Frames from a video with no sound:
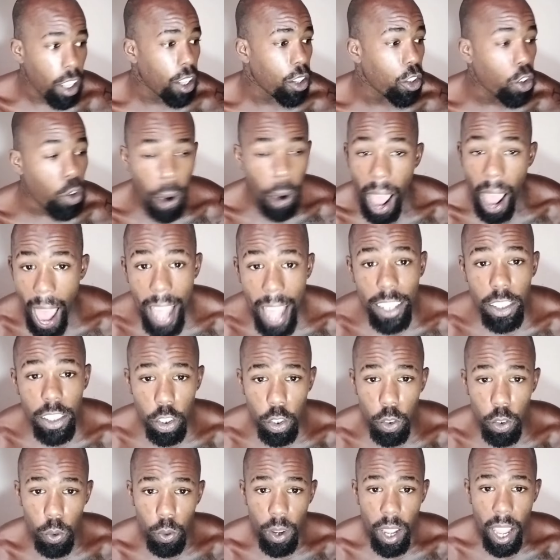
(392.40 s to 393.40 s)
You had
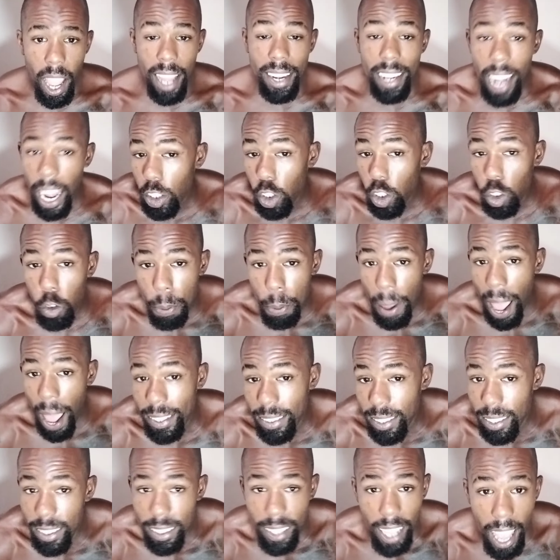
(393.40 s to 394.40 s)
to. And now that you
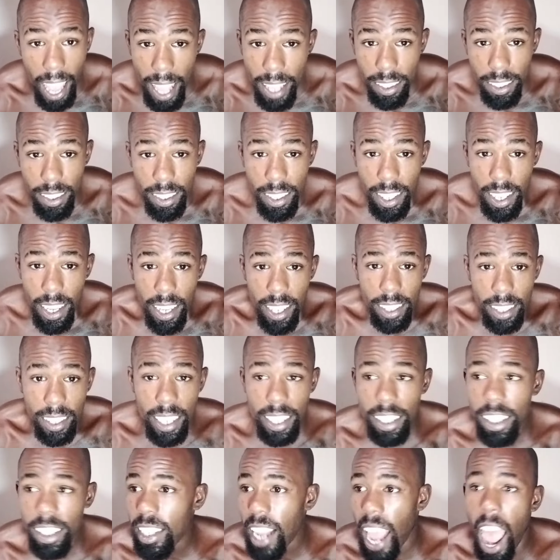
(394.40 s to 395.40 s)
passed the test,
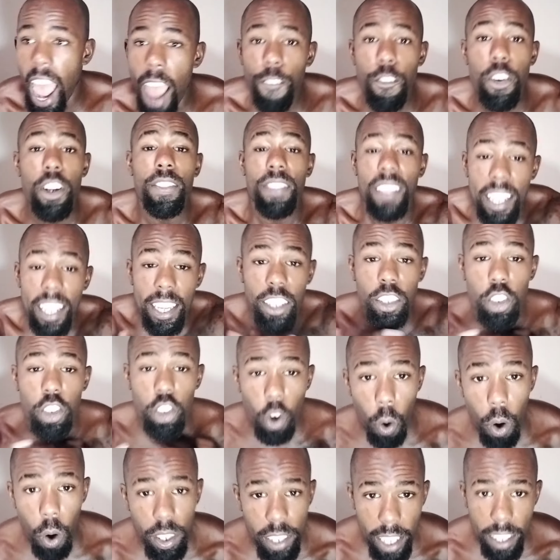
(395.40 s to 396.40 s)
this everything is
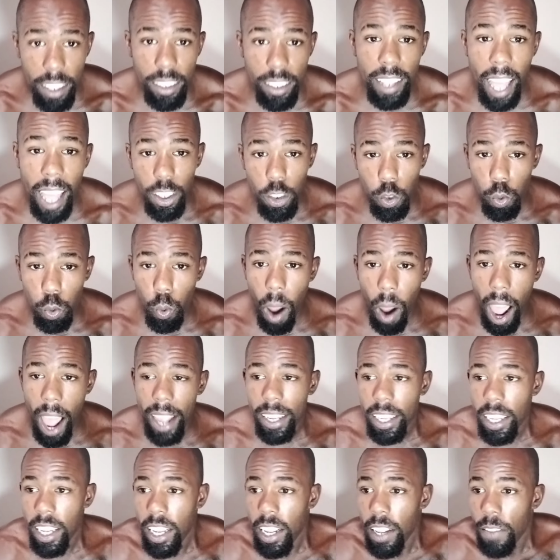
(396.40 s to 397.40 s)
yours. That is
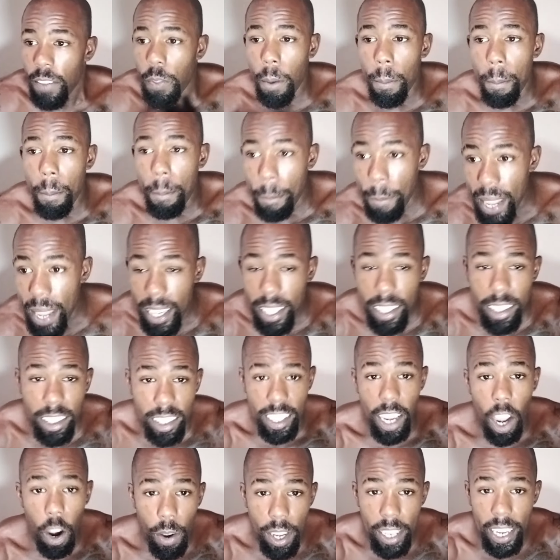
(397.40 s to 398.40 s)
why the meek
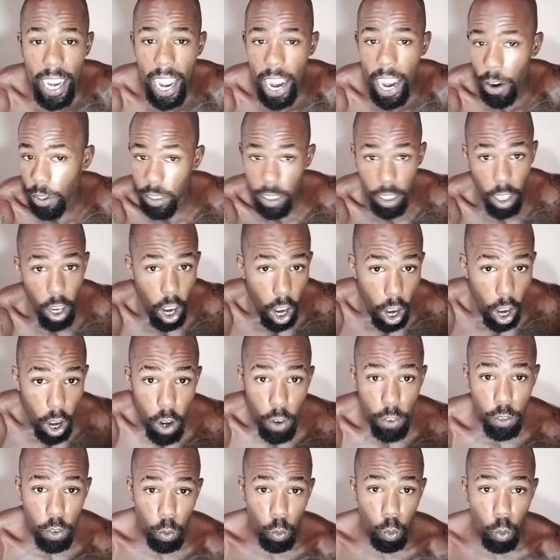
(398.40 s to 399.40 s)
shall inherit the
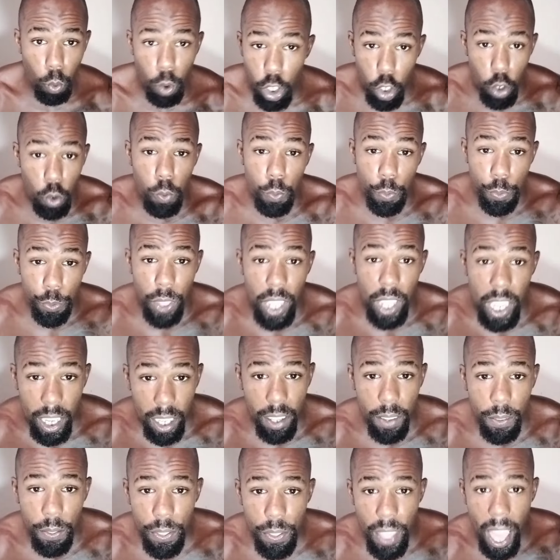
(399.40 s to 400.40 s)
earth. What do you
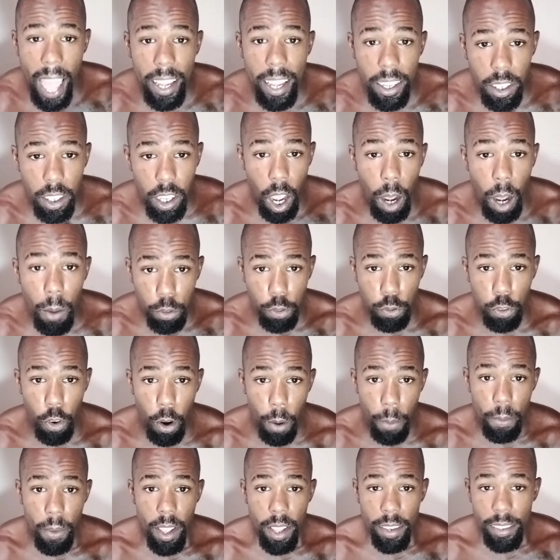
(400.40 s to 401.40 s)
think that comes
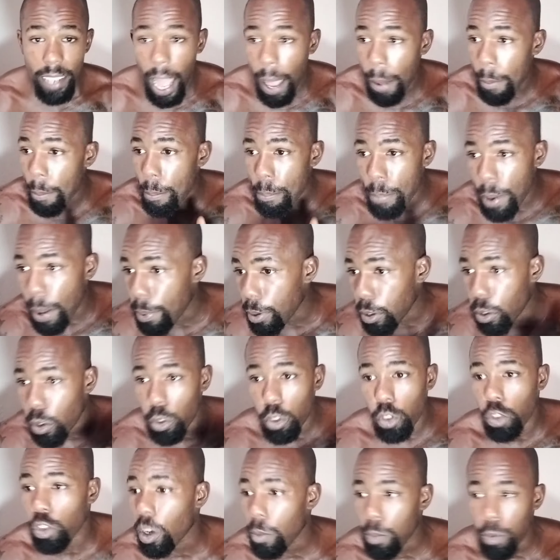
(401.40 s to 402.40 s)
from? That
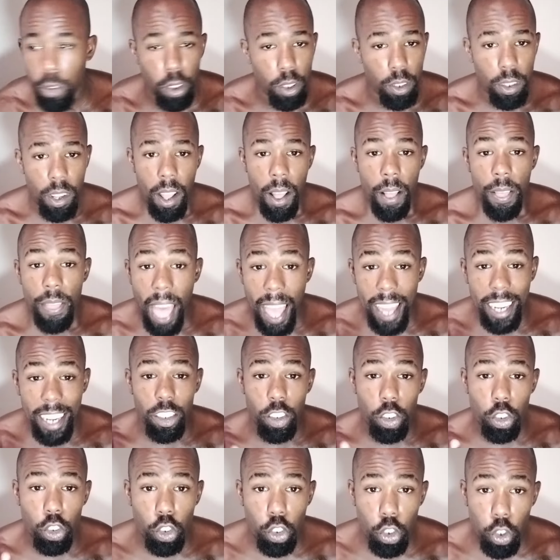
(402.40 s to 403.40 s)
biblical scripture. That
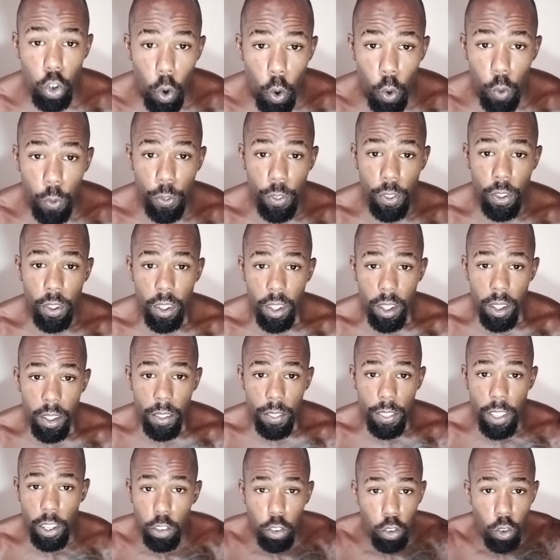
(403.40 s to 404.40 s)
is truth.
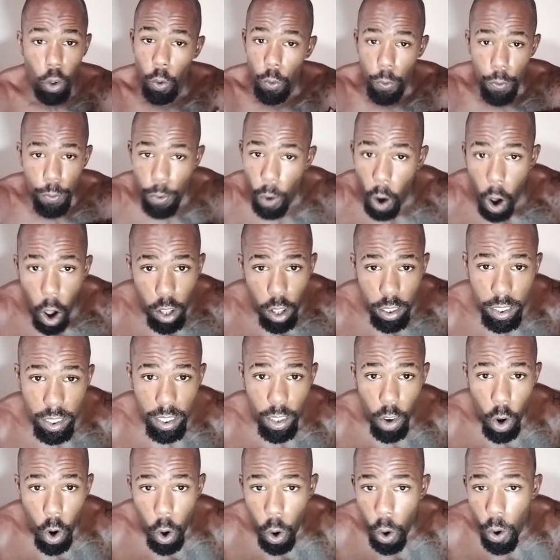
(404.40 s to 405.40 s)
There's no
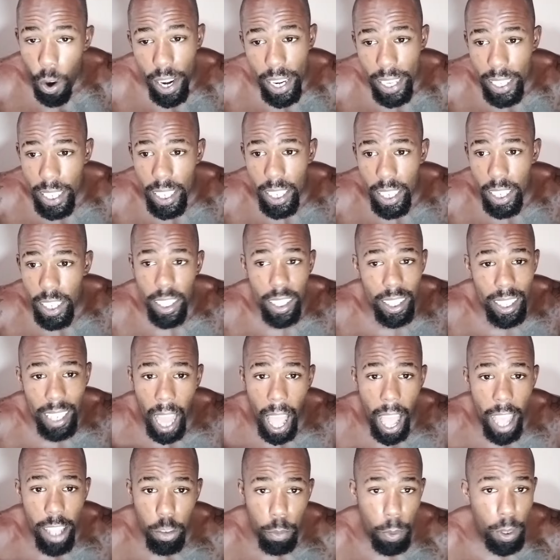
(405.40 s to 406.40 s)
false or any
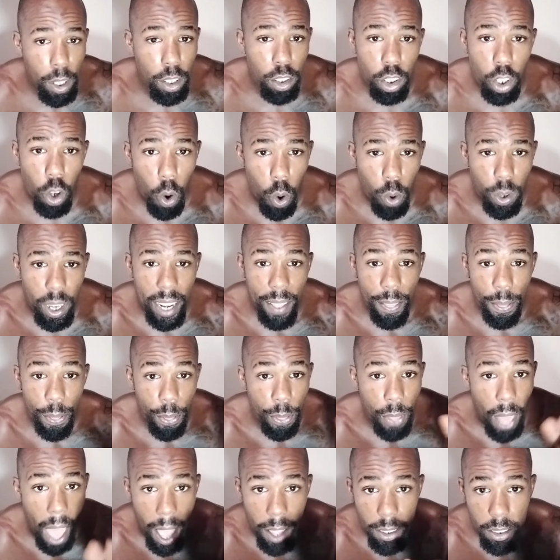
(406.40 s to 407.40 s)
lies being told
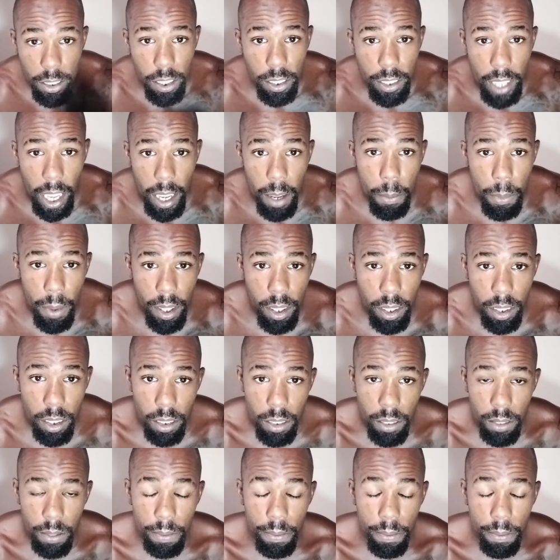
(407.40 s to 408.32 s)
in that statement.